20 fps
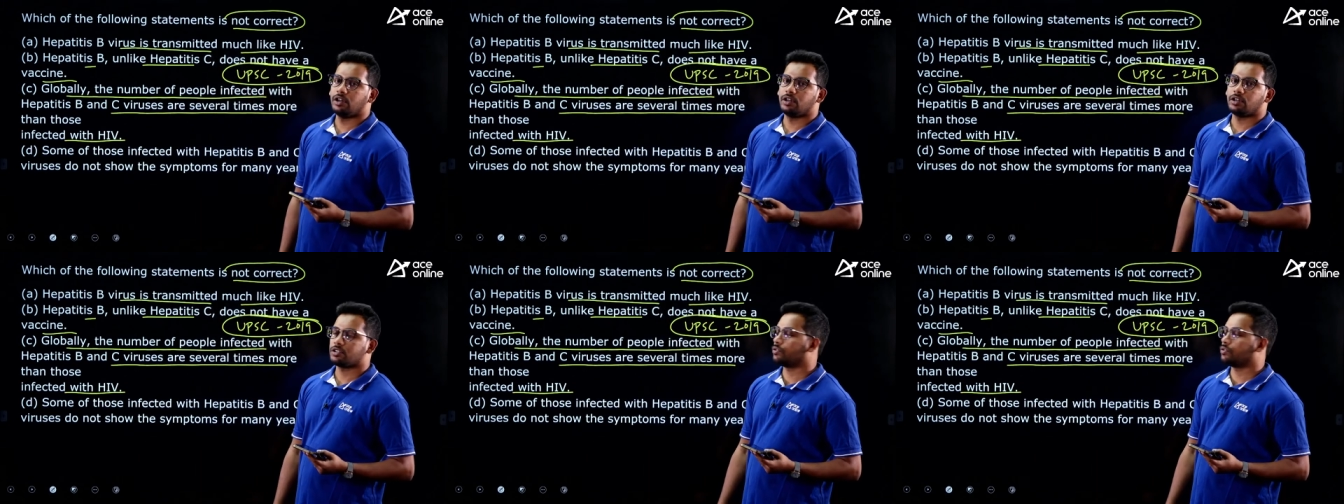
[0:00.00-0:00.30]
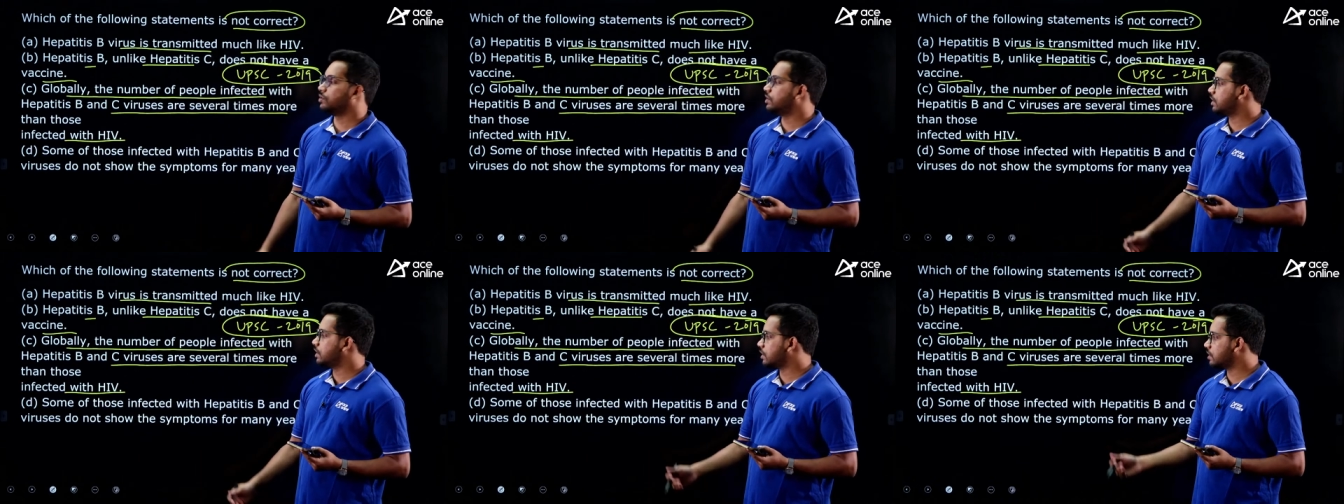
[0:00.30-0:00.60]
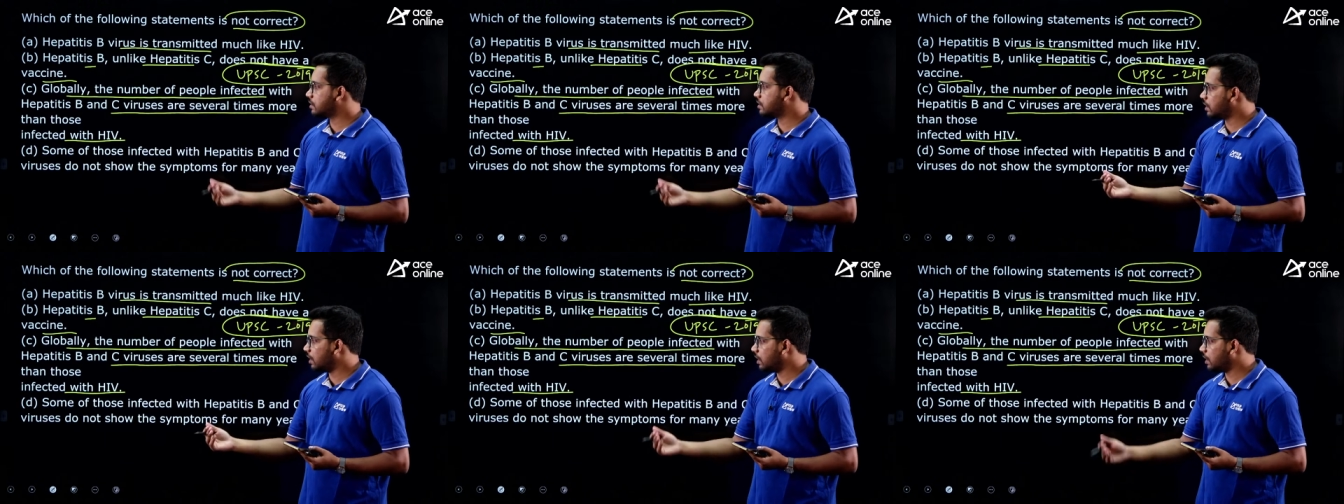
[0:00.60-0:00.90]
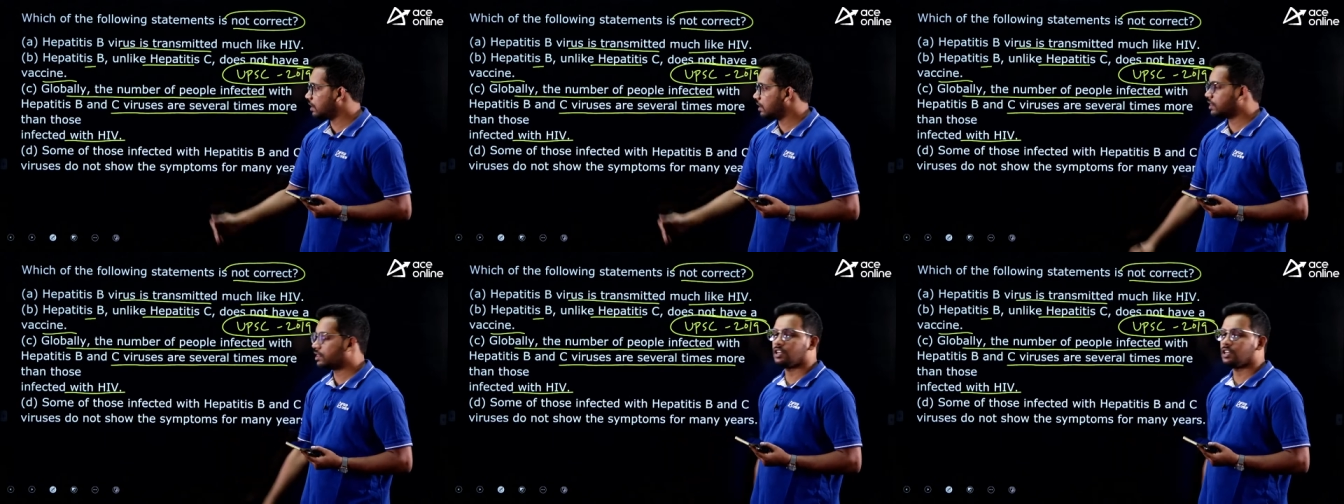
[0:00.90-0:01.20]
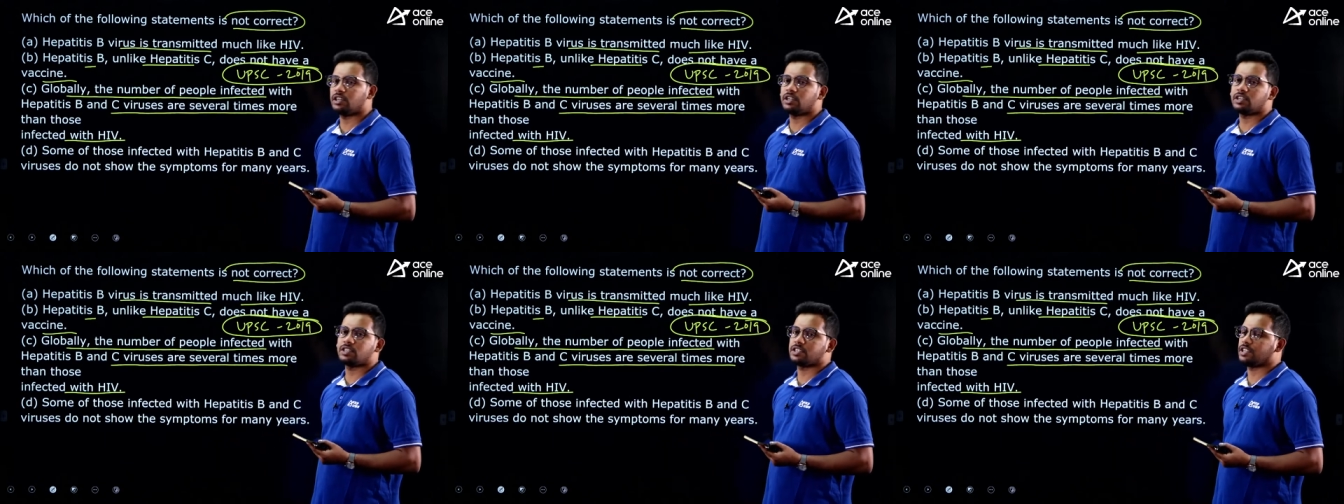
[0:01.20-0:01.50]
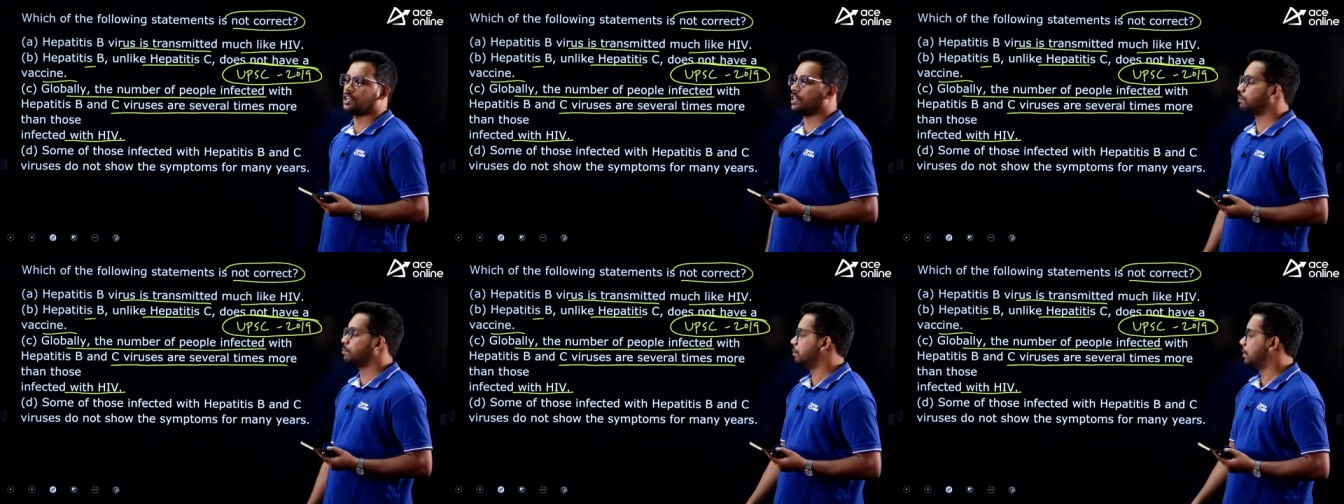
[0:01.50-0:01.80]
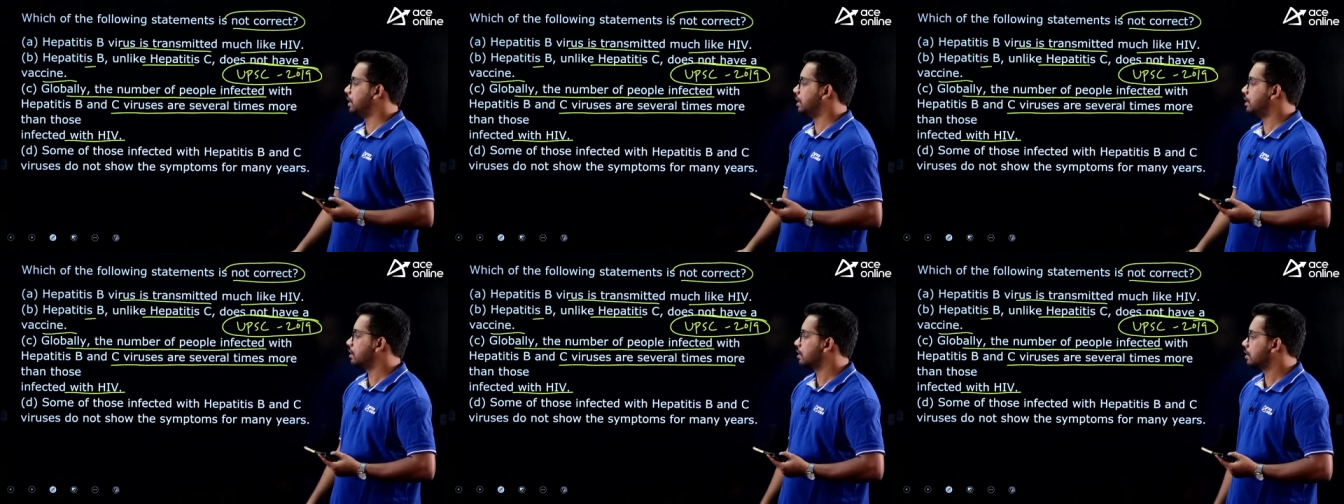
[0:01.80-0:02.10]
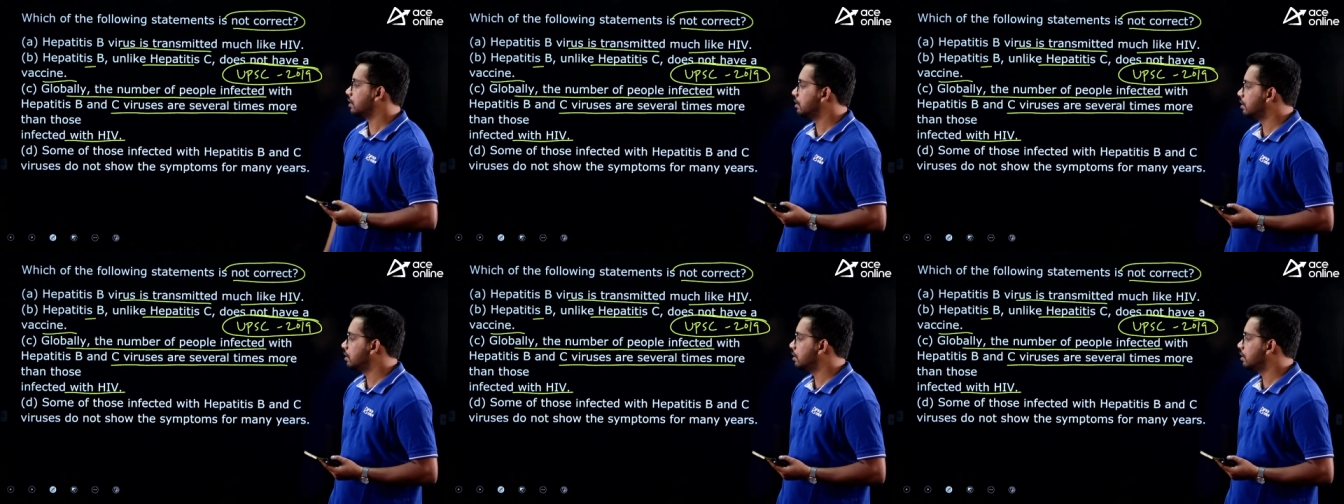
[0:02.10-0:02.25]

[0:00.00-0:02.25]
So, this is the third statement.